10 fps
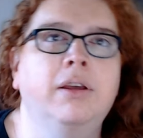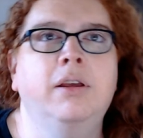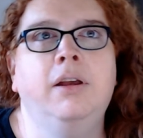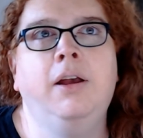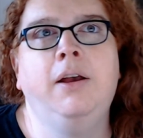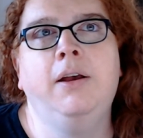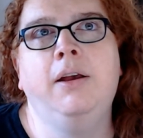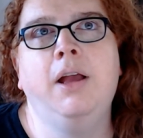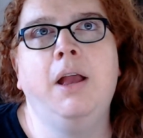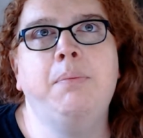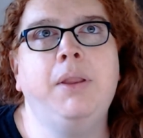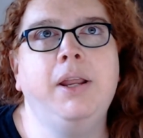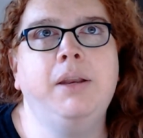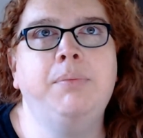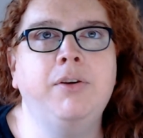Uh, I played
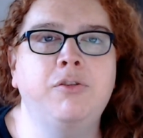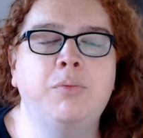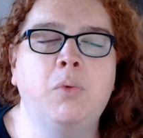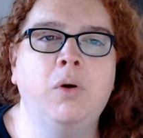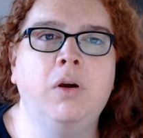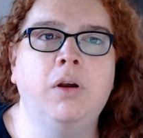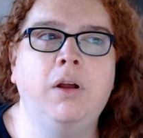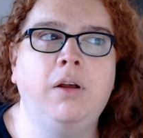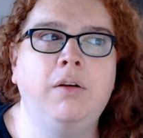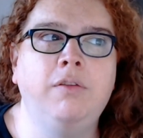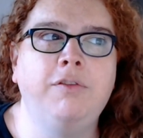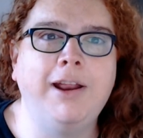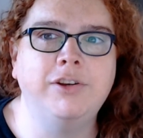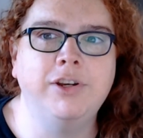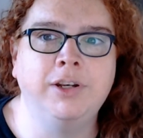a bunch more of
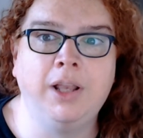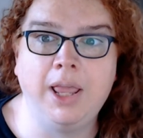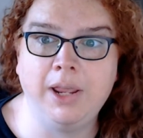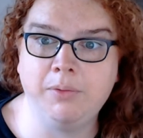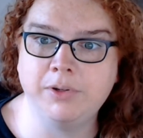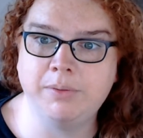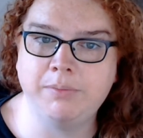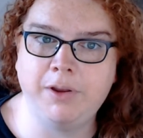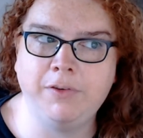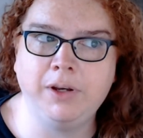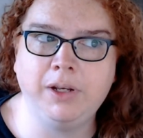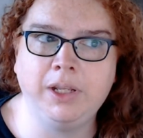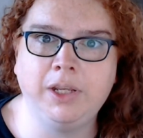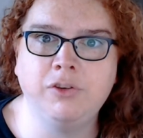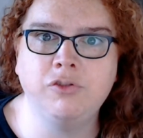Ratchet and Clank, which I'm definitely
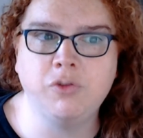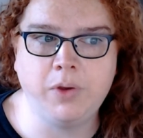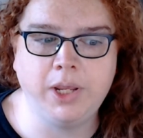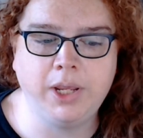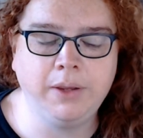enjoying.